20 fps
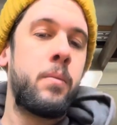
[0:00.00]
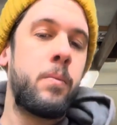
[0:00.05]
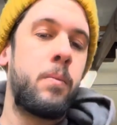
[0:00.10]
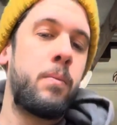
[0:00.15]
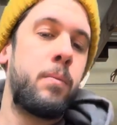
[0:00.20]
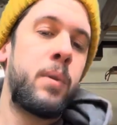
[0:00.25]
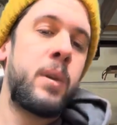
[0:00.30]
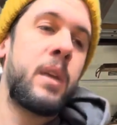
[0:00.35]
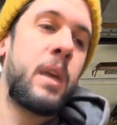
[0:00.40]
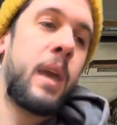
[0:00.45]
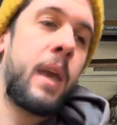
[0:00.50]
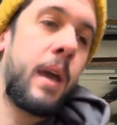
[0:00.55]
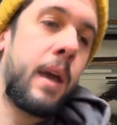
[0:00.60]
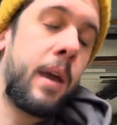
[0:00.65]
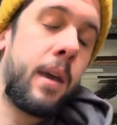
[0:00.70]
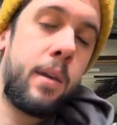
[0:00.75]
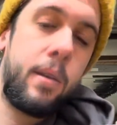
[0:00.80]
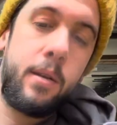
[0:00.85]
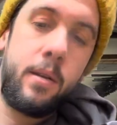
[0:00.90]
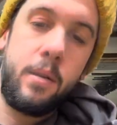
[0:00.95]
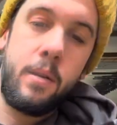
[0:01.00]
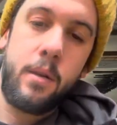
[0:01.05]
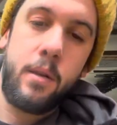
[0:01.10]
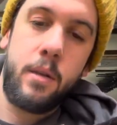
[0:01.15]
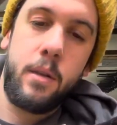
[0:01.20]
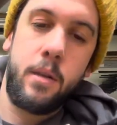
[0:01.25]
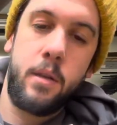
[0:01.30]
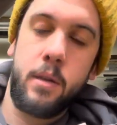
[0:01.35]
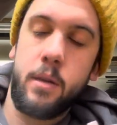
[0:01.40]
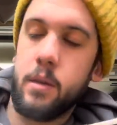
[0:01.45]
But yeah,
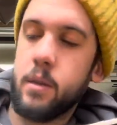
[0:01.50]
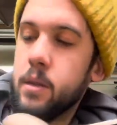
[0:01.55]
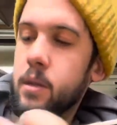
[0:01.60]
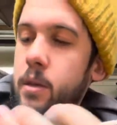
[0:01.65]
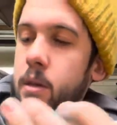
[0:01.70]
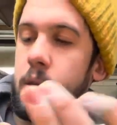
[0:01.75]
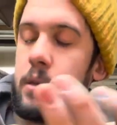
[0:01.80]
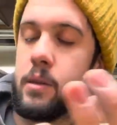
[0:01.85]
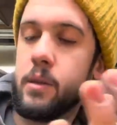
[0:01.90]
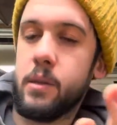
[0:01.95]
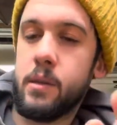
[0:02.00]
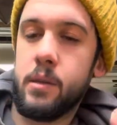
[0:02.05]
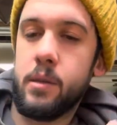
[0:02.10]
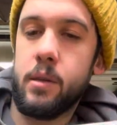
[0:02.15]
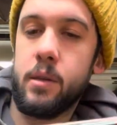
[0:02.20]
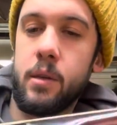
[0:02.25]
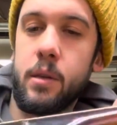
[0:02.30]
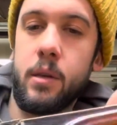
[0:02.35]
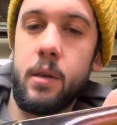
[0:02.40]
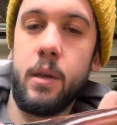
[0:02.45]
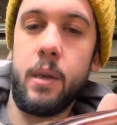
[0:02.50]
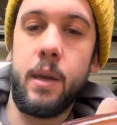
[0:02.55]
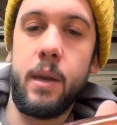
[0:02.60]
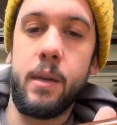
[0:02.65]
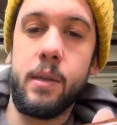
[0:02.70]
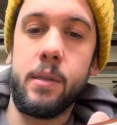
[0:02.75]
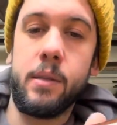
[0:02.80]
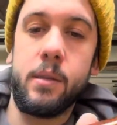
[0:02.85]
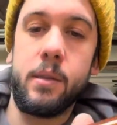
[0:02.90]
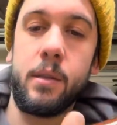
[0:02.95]
this
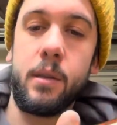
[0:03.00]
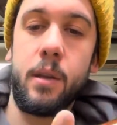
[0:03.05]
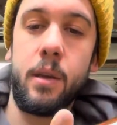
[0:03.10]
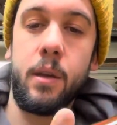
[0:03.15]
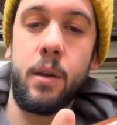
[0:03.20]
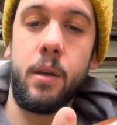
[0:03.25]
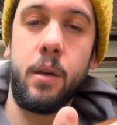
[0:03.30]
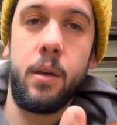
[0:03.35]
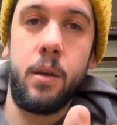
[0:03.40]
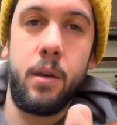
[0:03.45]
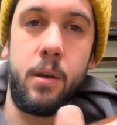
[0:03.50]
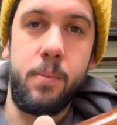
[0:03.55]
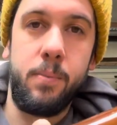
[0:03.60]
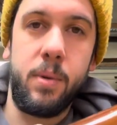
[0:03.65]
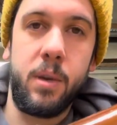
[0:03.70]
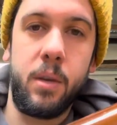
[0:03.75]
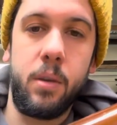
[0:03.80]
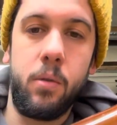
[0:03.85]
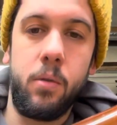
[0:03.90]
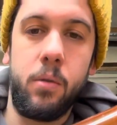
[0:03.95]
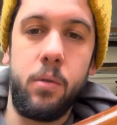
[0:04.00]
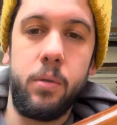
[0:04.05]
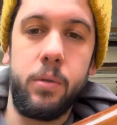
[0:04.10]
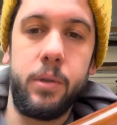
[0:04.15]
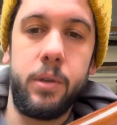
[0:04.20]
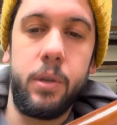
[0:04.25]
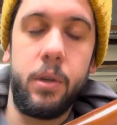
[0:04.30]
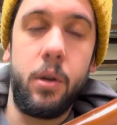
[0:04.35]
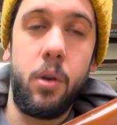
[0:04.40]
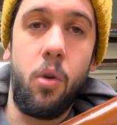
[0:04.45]
has a big old
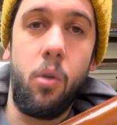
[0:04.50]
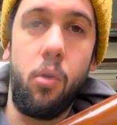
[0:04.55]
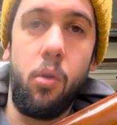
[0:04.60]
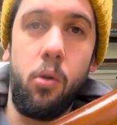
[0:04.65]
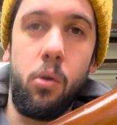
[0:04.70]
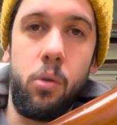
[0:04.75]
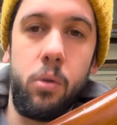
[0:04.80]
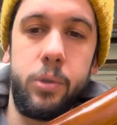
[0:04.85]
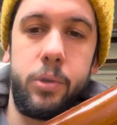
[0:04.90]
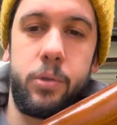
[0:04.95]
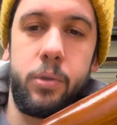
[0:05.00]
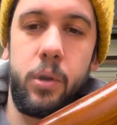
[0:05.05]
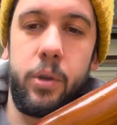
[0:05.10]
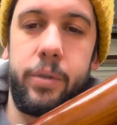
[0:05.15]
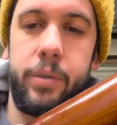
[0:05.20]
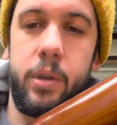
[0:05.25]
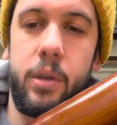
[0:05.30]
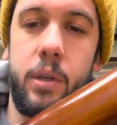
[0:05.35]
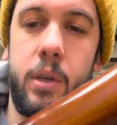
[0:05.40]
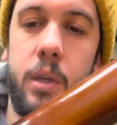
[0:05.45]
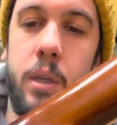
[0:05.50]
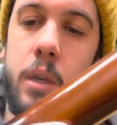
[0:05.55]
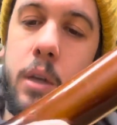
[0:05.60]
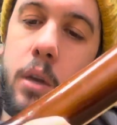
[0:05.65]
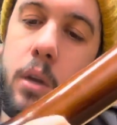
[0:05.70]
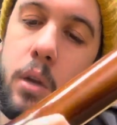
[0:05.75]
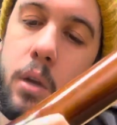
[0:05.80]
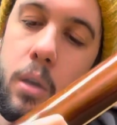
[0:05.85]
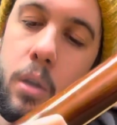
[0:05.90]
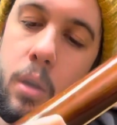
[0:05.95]
hole drilled in
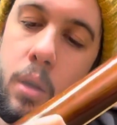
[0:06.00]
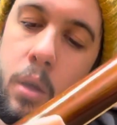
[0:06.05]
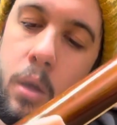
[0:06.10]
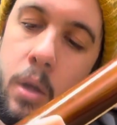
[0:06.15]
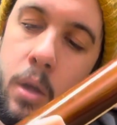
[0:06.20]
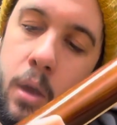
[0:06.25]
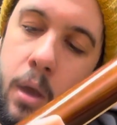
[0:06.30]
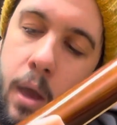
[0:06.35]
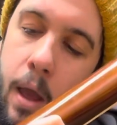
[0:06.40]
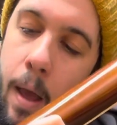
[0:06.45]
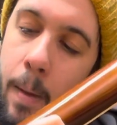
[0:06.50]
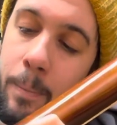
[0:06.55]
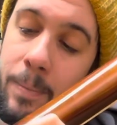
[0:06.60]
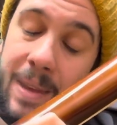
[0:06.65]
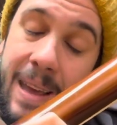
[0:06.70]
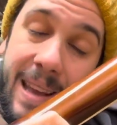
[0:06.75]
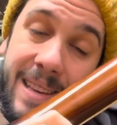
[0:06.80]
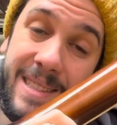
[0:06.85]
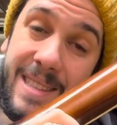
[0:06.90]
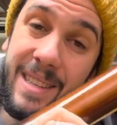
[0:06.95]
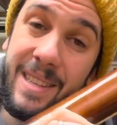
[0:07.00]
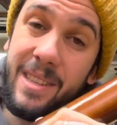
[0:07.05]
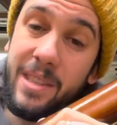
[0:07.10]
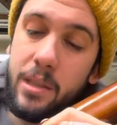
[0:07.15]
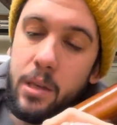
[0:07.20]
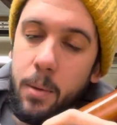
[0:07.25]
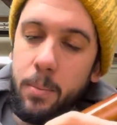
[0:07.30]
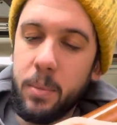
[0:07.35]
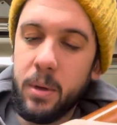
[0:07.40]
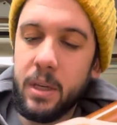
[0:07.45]
here. I'm guessing
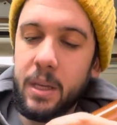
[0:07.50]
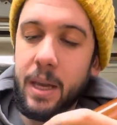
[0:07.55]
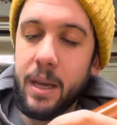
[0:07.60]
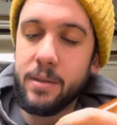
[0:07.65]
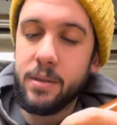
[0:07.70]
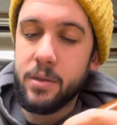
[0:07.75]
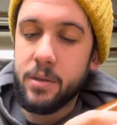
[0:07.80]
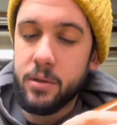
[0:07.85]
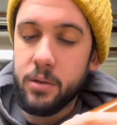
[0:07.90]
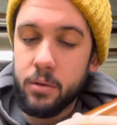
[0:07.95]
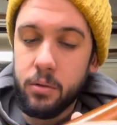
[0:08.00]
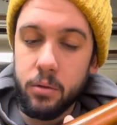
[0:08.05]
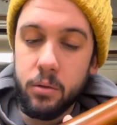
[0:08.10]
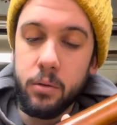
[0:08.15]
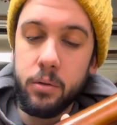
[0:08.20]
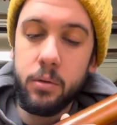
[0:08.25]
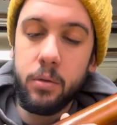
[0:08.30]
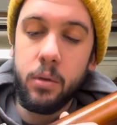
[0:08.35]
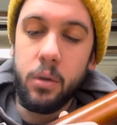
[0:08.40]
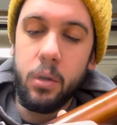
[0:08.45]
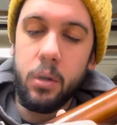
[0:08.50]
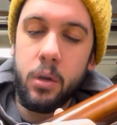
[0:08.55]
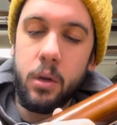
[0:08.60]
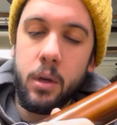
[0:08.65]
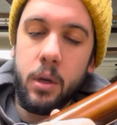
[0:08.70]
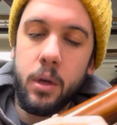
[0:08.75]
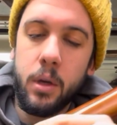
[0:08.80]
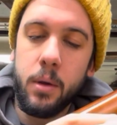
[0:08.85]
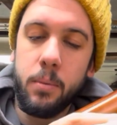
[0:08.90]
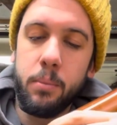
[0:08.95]
somebody has a screw
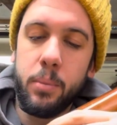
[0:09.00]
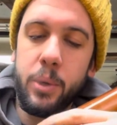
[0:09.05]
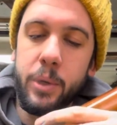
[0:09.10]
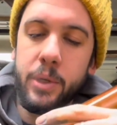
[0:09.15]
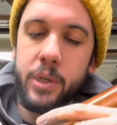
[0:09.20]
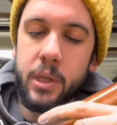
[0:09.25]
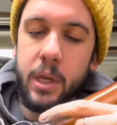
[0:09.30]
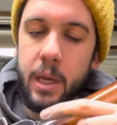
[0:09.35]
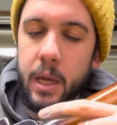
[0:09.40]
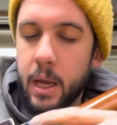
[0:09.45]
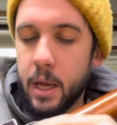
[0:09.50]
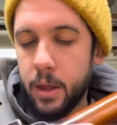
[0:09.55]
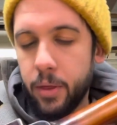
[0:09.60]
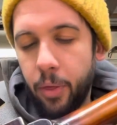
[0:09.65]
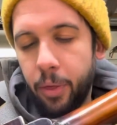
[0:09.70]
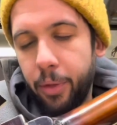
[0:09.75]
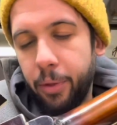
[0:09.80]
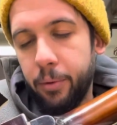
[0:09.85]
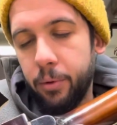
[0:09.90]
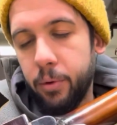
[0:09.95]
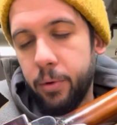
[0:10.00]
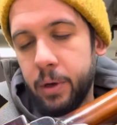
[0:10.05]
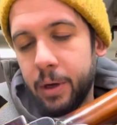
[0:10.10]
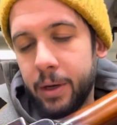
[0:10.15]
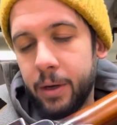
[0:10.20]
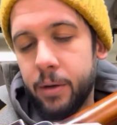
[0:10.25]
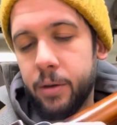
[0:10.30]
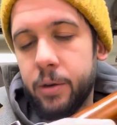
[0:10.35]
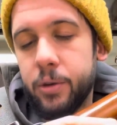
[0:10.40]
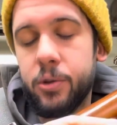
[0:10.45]
pushed in through
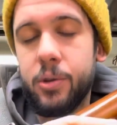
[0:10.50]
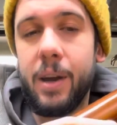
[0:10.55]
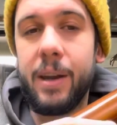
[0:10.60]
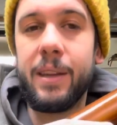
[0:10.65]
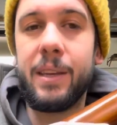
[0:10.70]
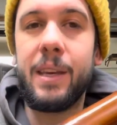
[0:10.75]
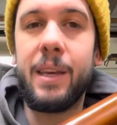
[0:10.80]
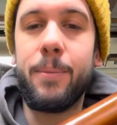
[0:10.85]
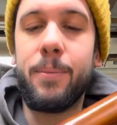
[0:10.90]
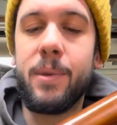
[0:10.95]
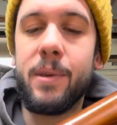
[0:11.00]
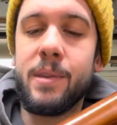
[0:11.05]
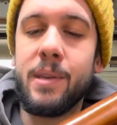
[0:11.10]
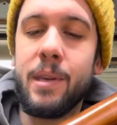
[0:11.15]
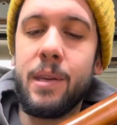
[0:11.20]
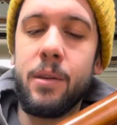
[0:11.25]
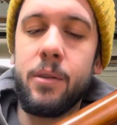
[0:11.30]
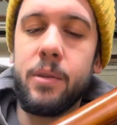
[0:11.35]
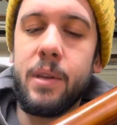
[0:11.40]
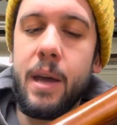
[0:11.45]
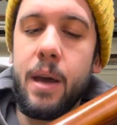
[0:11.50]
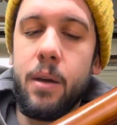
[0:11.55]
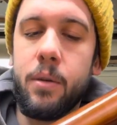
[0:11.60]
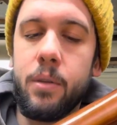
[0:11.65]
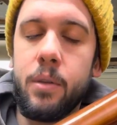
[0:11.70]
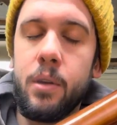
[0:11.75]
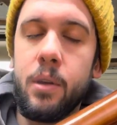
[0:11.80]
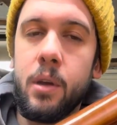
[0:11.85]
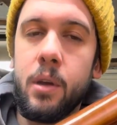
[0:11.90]
here to try to keep this heel down.